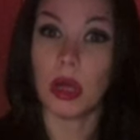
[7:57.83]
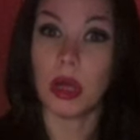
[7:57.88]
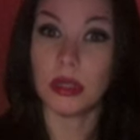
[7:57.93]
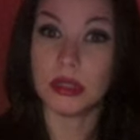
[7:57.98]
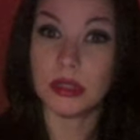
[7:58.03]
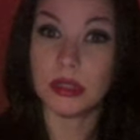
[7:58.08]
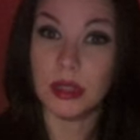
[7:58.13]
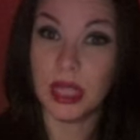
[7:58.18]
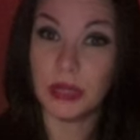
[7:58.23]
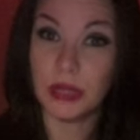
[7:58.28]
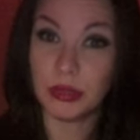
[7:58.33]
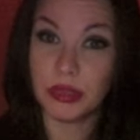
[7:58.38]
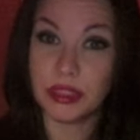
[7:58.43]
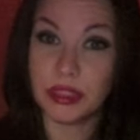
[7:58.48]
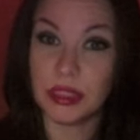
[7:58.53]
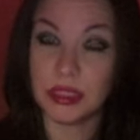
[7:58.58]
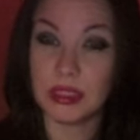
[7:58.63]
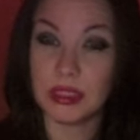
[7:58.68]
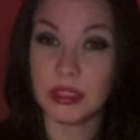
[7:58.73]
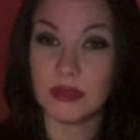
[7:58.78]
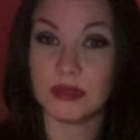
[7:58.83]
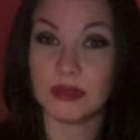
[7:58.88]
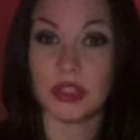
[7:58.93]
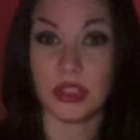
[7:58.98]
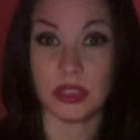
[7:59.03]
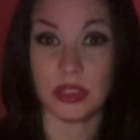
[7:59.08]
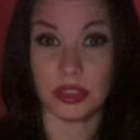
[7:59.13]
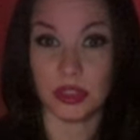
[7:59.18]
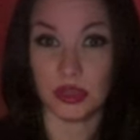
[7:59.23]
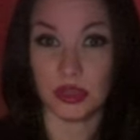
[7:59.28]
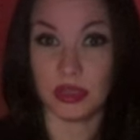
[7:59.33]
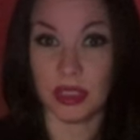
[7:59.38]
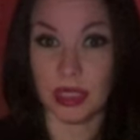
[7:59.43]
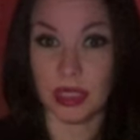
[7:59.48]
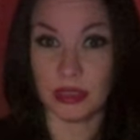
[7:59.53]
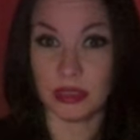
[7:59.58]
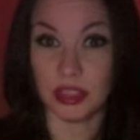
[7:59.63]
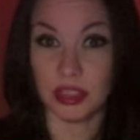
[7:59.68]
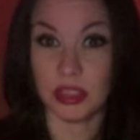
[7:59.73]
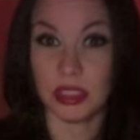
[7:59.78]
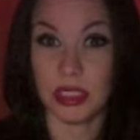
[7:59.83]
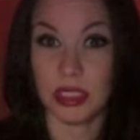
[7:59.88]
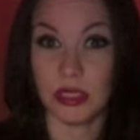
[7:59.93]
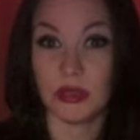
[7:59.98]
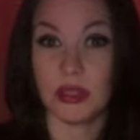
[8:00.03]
also hypersensitive, just as yourself, just like